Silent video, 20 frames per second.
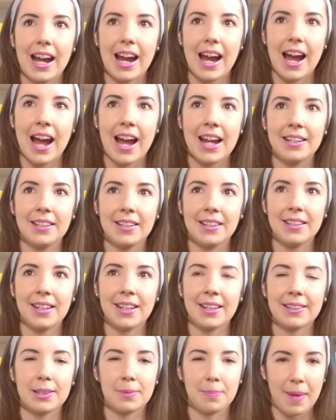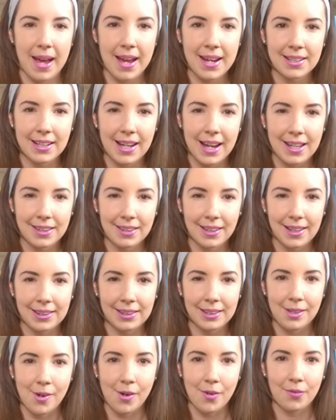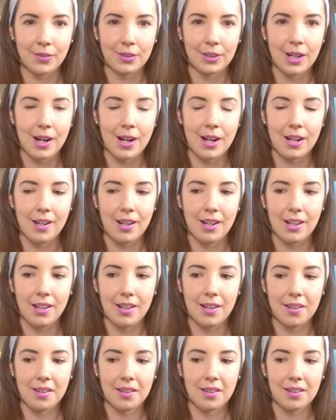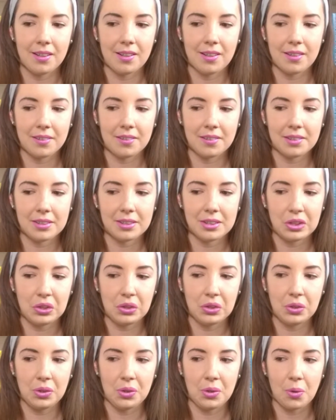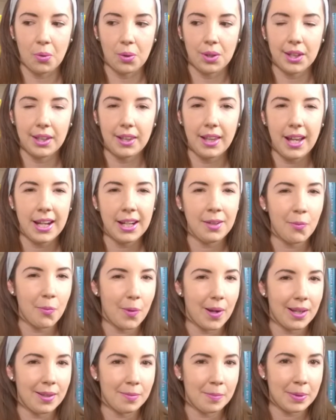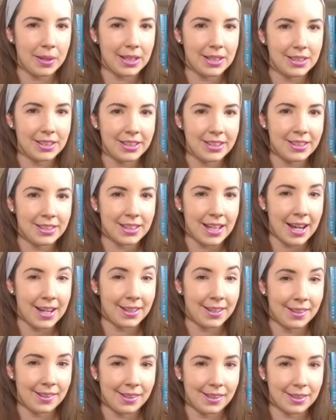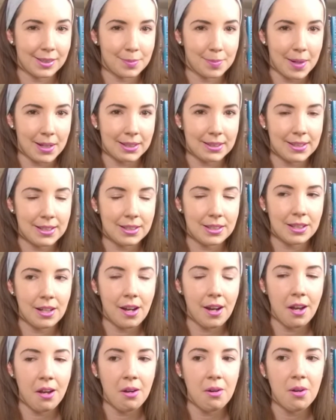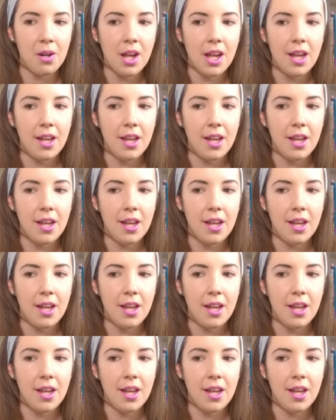I didn't expect. I thought the overall storyline went places I didn't expect it to go.